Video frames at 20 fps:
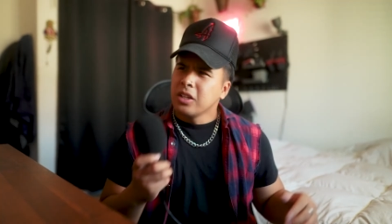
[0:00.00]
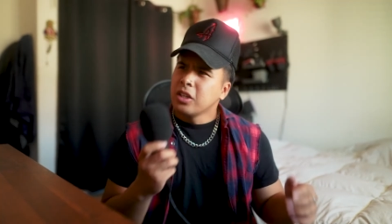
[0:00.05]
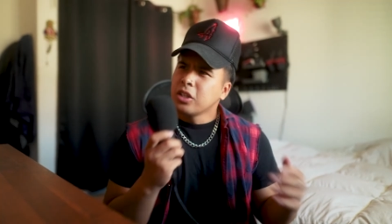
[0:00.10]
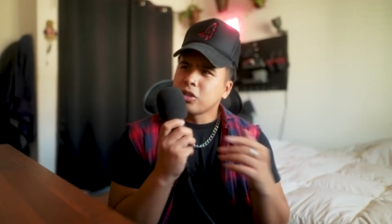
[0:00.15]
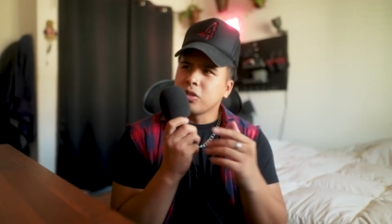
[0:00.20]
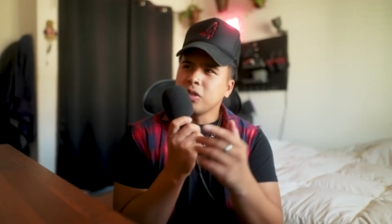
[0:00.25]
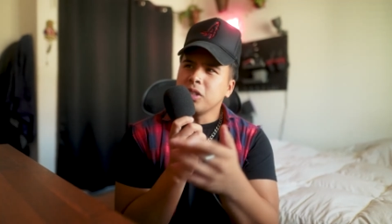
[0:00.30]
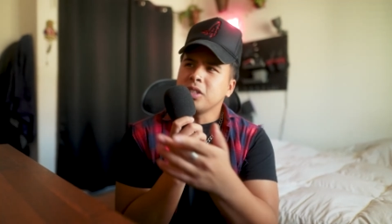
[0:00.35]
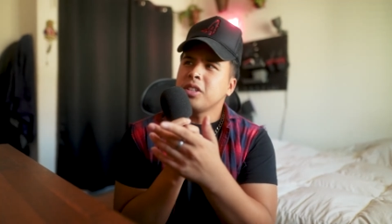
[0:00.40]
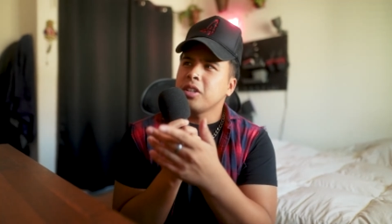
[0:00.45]

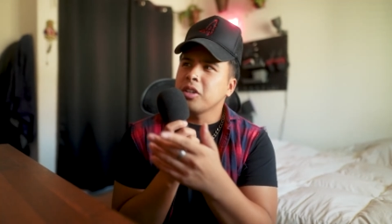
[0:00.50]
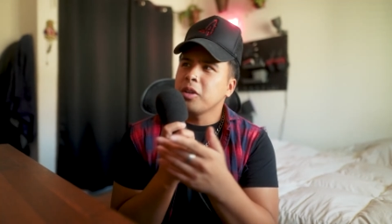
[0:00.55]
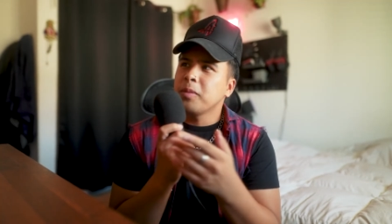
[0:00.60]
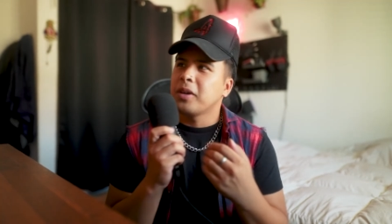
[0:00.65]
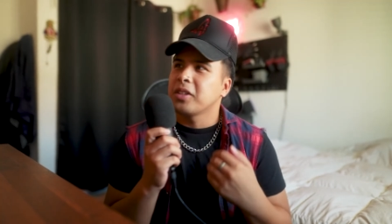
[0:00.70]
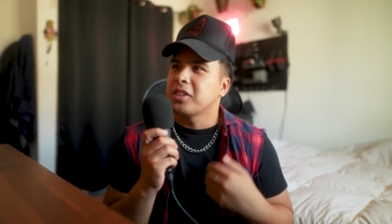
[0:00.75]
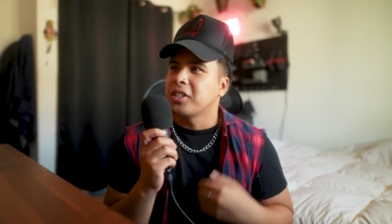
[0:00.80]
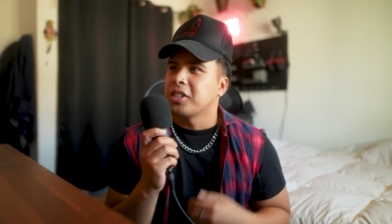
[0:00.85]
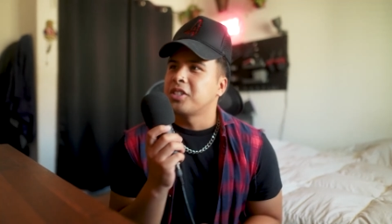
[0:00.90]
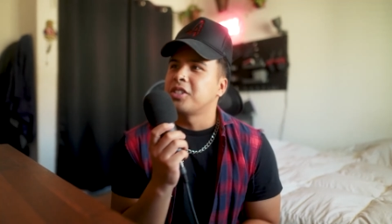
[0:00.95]
So let's talk
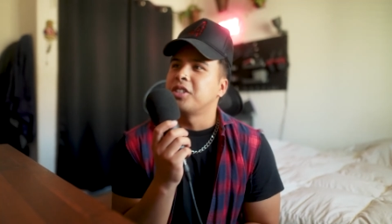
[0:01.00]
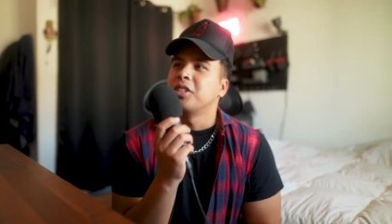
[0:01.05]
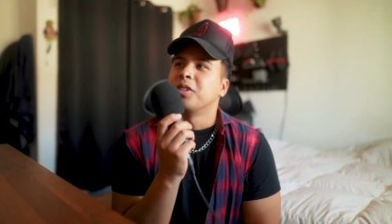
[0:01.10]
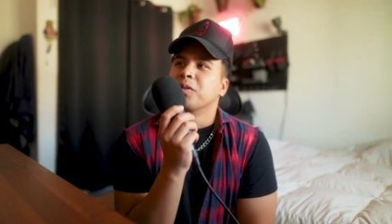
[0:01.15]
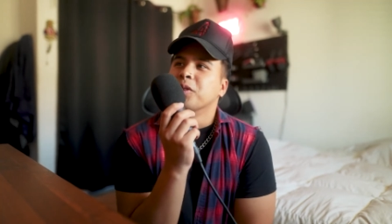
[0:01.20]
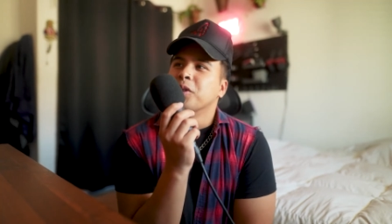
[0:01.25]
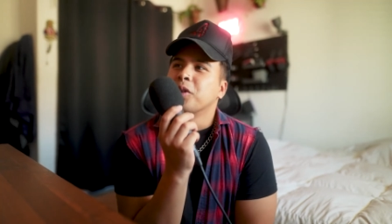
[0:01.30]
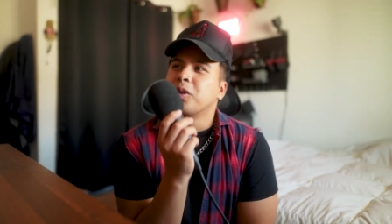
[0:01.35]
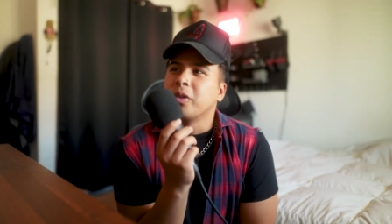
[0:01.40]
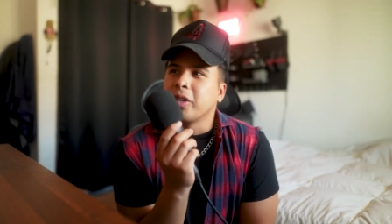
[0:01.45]
about this scene
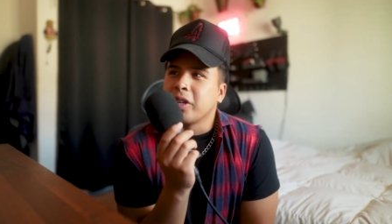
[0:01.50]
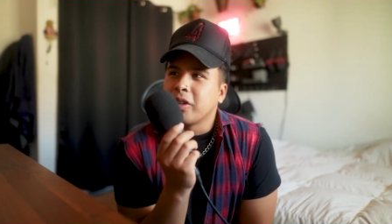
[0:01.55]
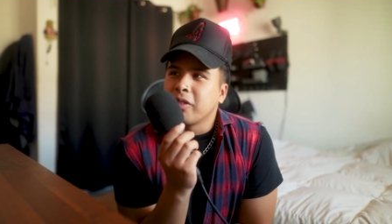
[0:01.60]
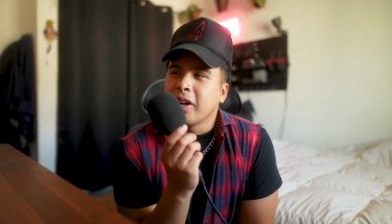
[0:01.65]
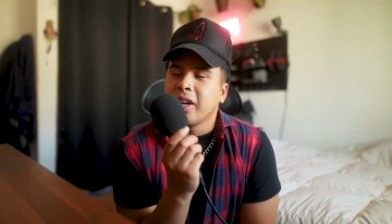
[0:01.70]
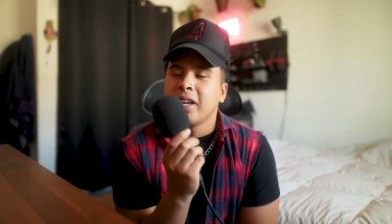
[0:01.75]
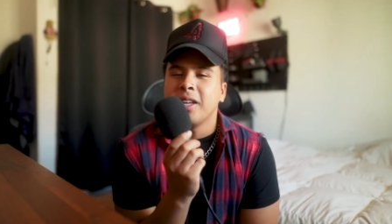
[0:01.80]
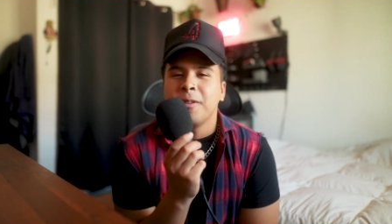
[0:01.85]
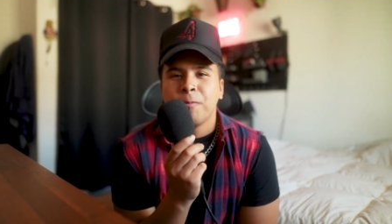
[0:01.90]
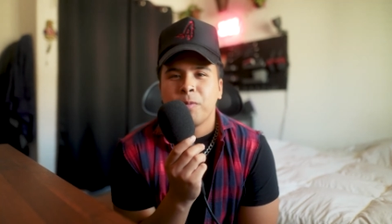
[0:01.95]
real quick,
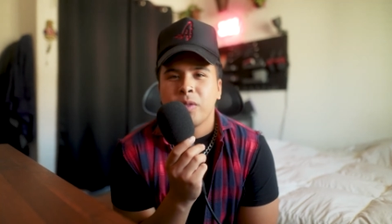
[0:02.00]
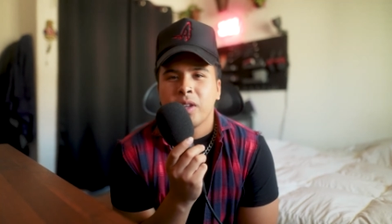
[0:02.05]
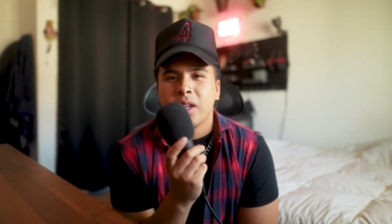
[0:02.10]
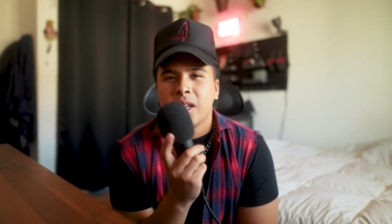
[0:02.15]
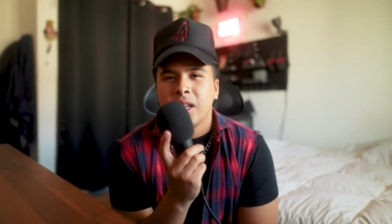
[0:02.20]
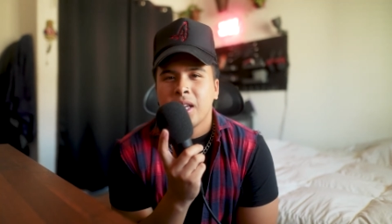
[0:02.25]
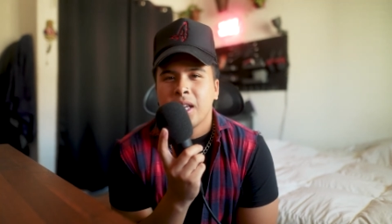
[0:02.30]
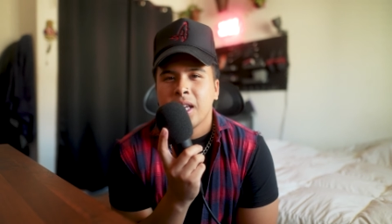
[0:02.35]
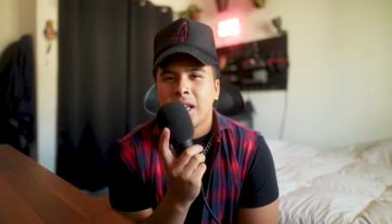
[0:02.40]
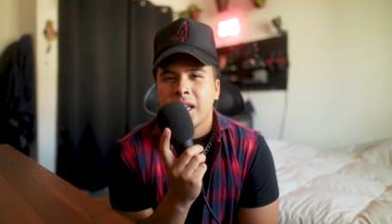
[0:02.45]
right?
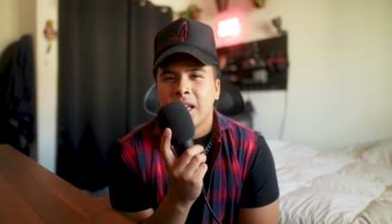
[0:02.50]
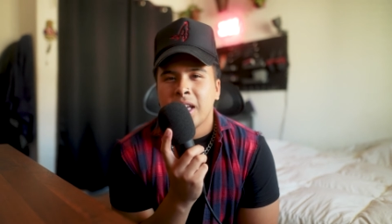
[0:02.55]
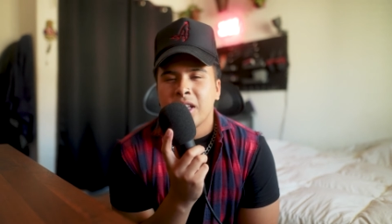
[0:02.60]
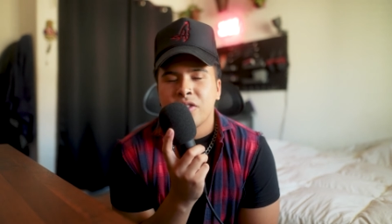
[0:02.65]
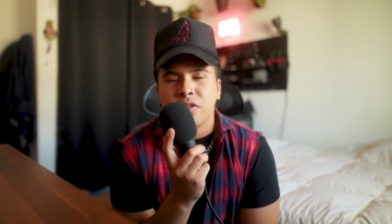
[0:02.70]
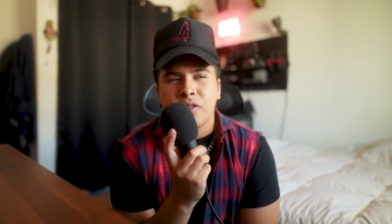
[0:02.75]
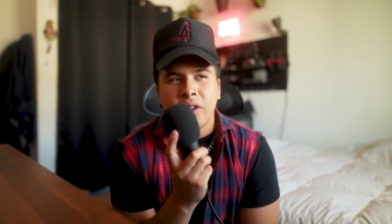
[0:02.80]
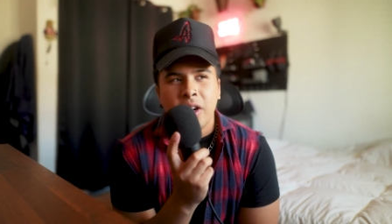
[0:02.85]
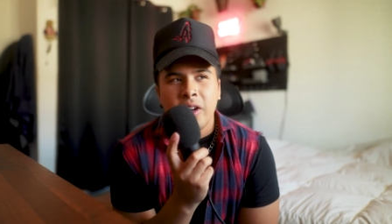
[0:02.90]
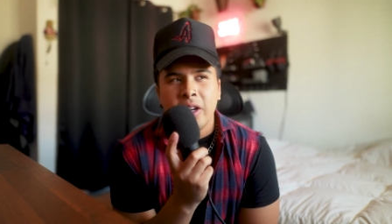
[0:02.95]

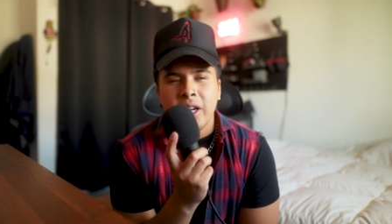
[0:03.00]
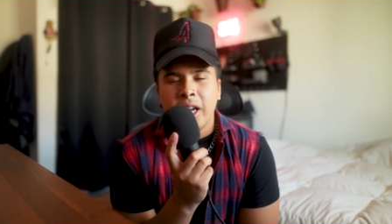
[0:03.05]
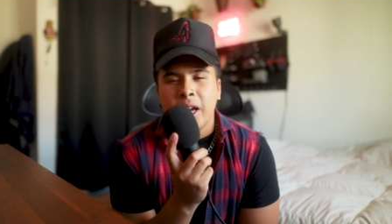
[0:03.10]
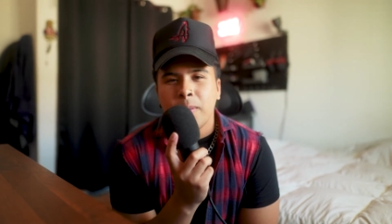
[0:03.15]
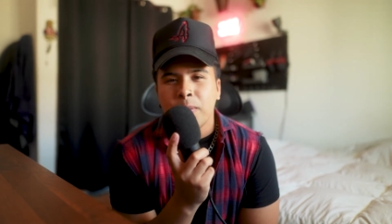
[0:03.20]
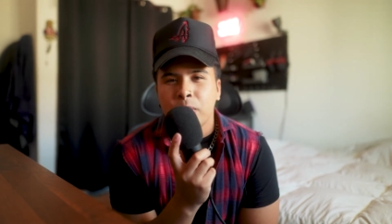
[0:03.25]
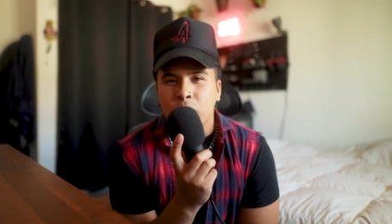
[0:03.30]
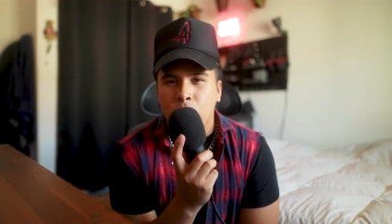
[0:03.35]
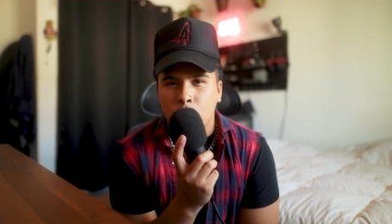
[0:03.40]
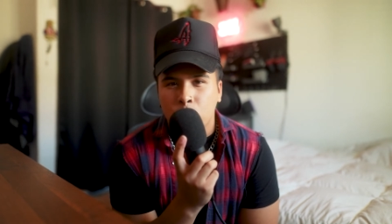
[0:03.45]
It's very
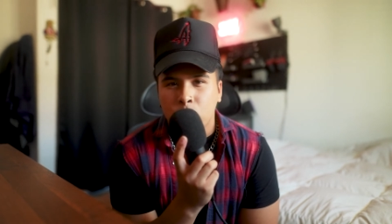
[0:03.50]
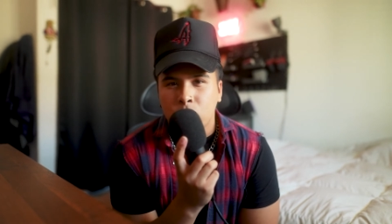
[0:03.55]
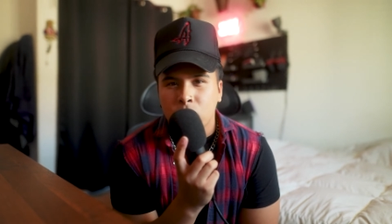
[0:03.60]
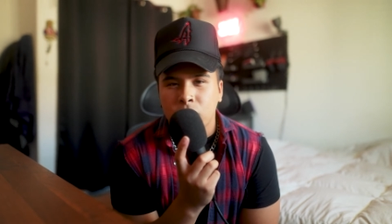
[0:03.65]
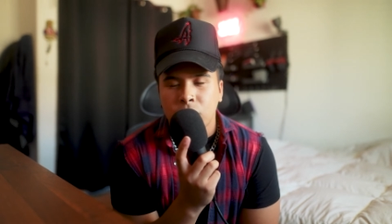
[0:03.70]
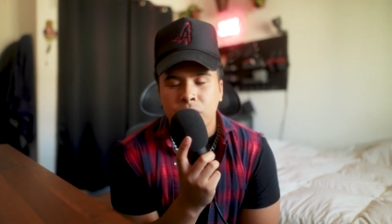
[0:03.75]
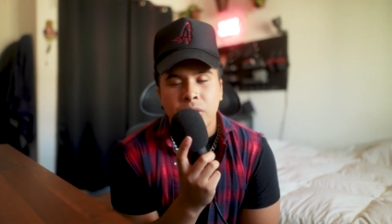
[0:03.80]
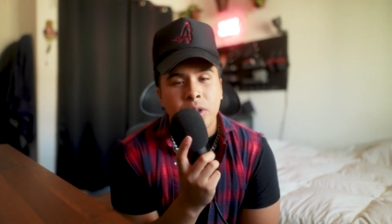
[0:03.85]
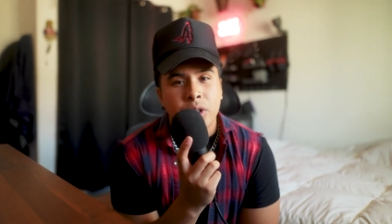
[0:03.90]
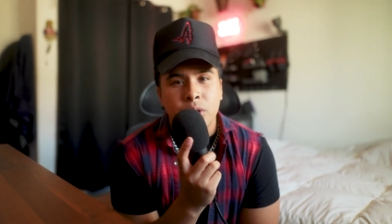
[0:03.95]
abnormal
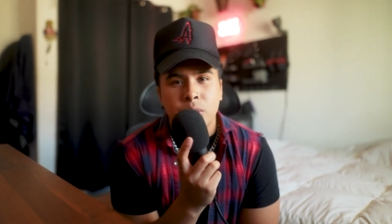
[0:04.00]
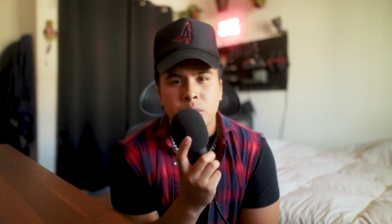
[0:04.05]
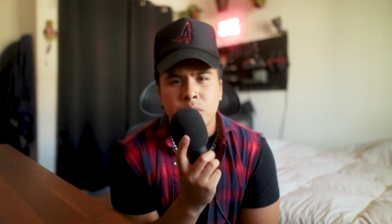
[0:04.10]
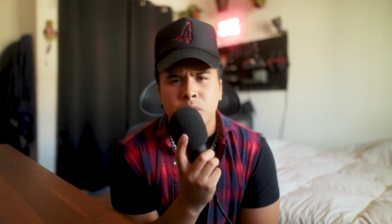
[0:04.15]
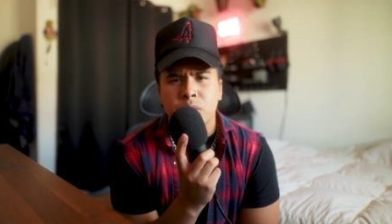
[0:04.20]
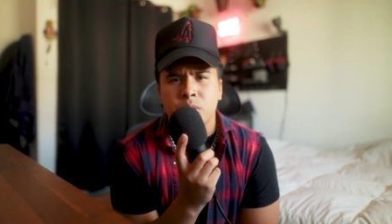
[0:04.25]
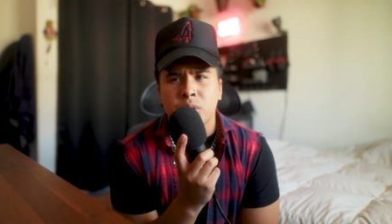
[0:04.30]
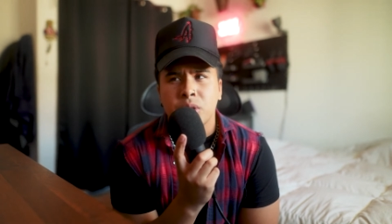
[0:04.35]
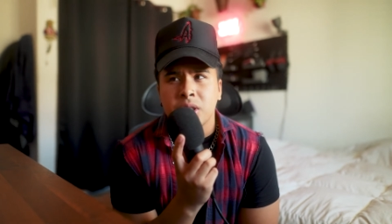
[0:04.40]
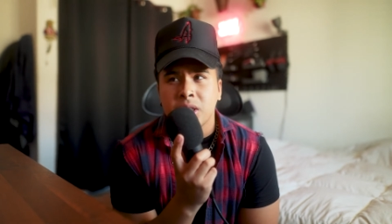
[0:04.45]
for you
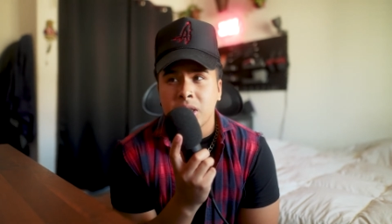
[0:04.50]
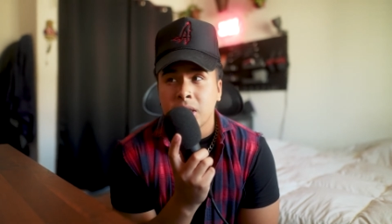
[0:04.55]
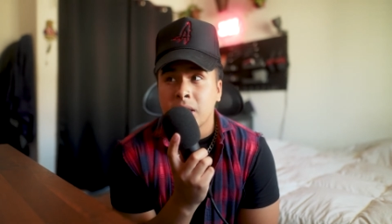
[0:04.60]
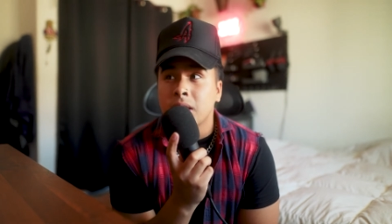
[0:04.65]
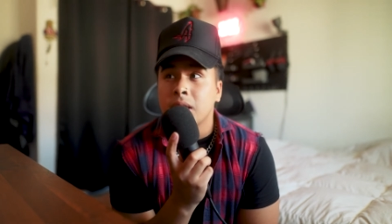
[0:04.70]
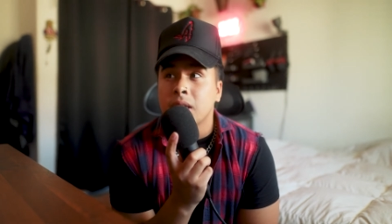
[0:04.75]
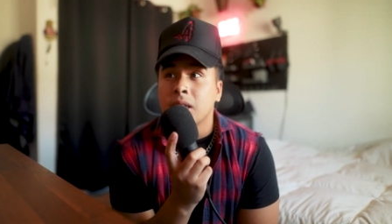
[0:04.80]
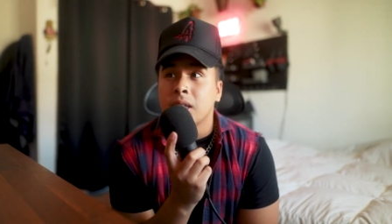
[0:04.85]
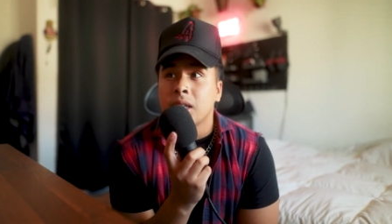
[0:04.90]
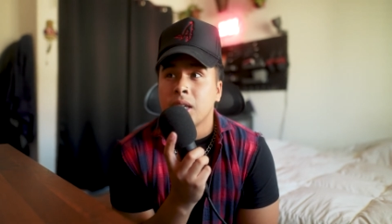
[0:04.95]
to
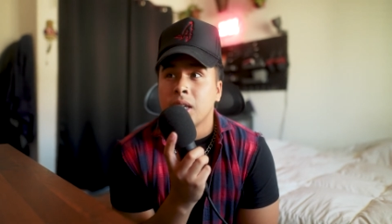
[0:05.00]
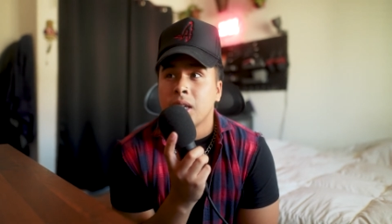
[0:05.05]
see